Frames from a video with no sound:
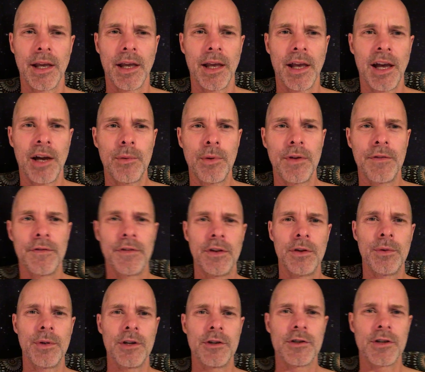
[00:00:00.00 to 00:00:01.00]
how we
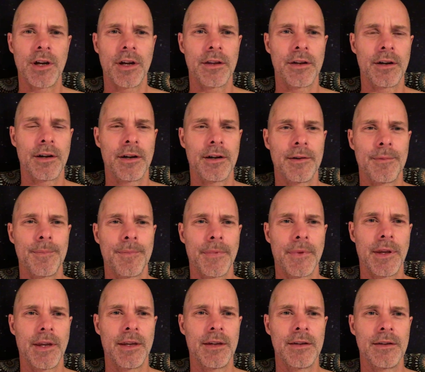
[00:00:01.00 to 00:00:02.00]
view each other
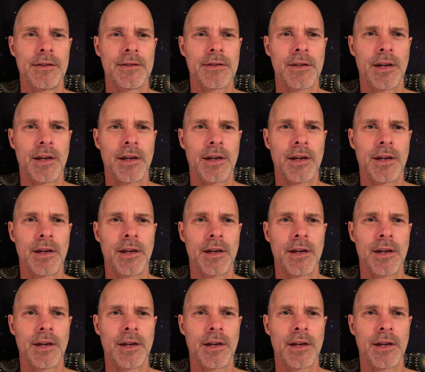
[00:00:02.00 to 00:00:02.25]
is